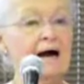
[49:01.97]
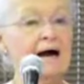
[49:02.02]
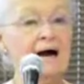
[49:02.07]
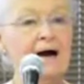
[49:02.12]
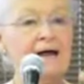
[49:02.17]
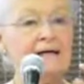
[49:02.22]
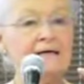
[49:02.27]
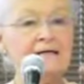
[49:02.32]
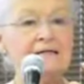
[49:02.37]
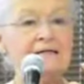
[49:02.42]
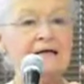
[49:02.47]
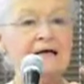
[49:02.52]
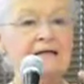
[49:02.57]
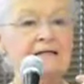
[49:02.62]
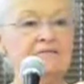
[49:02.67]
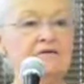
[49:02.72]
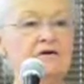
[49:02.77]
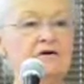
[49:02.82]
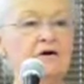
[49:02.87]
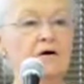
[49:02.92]
I didn't
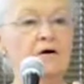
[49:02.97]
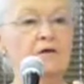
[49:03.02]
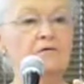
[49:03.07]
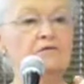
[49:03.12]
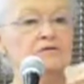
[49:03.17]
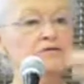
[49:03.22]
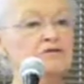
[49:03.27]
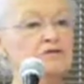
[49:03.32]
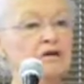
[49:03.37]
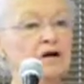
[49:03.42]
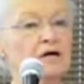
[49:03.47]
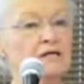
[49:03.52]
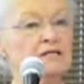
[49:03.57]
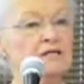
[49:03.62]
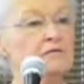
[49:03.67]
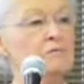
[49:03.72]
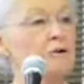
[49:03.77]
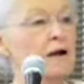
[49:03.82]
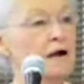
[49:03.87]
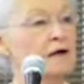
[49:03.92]
get to go to John
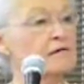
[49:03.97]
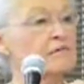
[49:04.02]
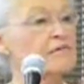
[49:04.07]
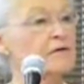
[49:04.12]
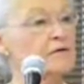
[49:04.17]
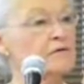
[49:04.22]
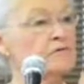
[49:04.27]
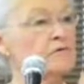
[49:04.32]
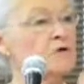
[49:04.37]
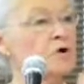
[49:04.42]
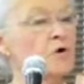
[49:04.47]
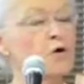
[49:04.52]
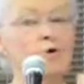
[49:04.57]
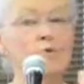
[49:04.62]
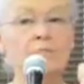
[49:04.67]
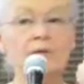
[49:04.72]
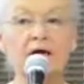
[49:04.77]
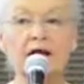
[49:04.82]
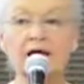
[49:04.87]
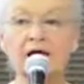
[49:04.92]
D. Rockefeller's
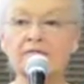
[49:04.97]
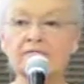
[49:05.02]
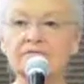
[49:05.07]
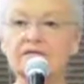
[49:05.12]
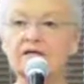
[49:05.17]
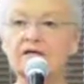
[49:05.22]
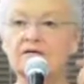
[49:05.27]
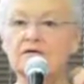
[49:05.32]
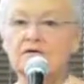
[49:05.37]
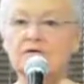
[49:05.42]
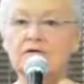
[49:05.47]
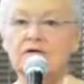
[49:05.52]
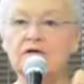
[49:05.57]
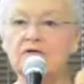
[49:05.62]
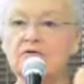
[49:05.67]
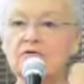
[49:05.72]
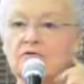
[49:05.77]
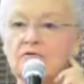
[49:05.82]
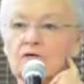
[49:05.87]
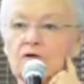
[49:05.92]
home and have dinner
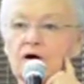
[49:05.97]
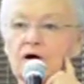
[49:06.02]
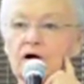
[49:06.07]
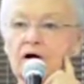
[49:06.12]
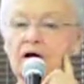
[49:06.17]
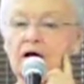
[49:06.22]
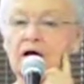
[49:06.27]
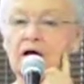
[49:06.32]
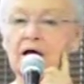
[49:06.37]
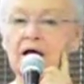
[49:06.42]
in New York.